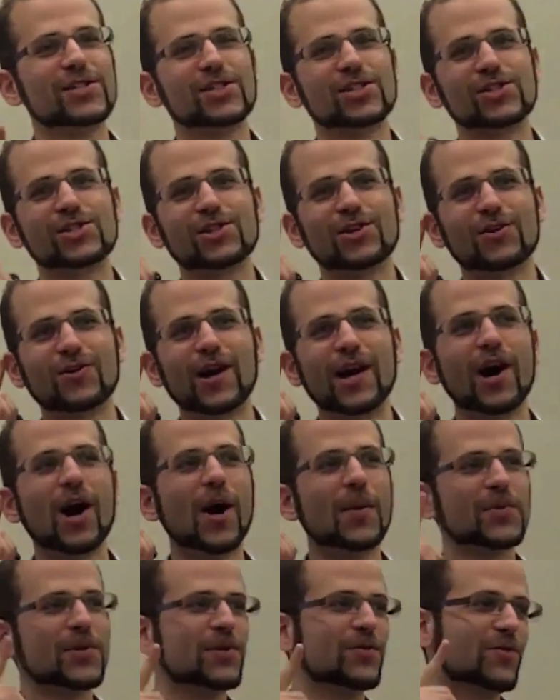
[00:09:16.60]
So I
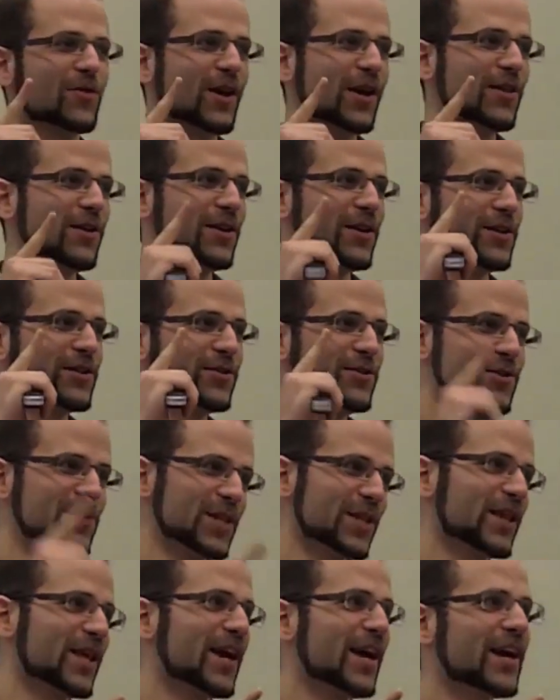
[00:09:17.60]
opted for either
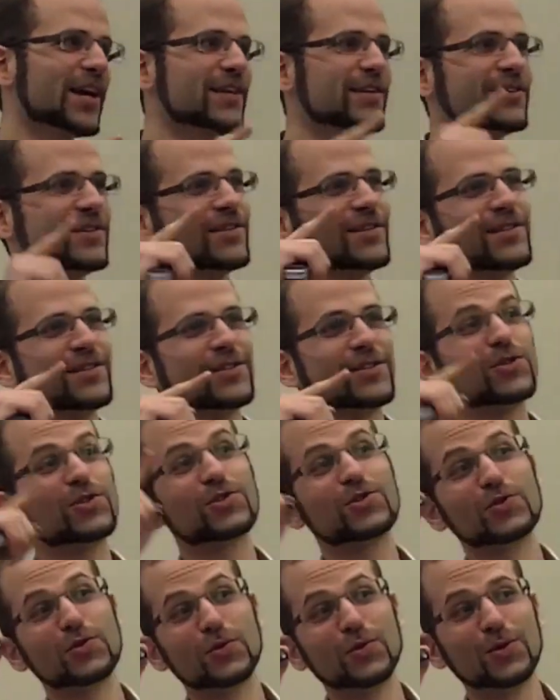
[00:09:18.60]
using that,
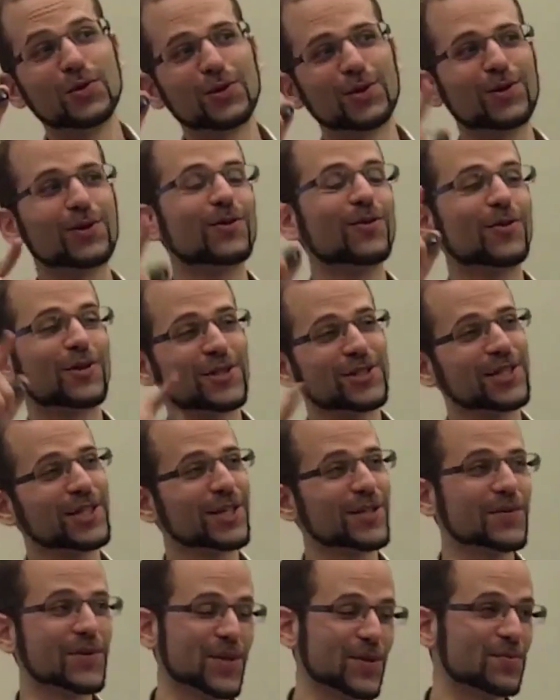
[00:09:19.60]
stool, or
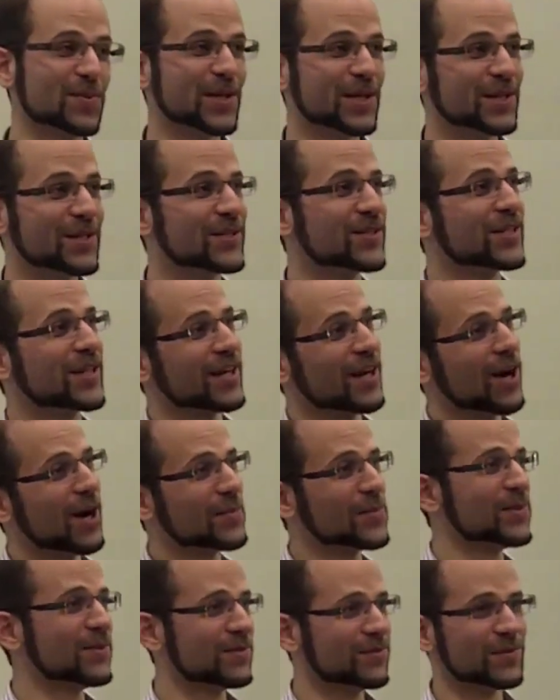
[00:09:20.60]
sticking with the B's, and I
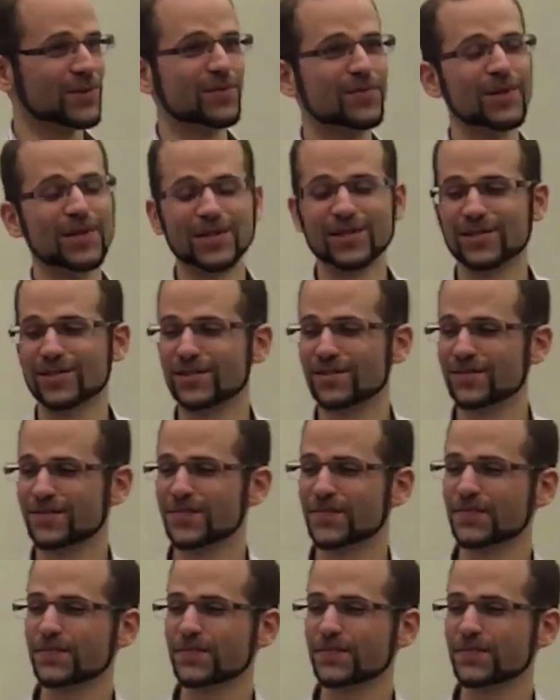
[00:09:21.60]
opted with B's.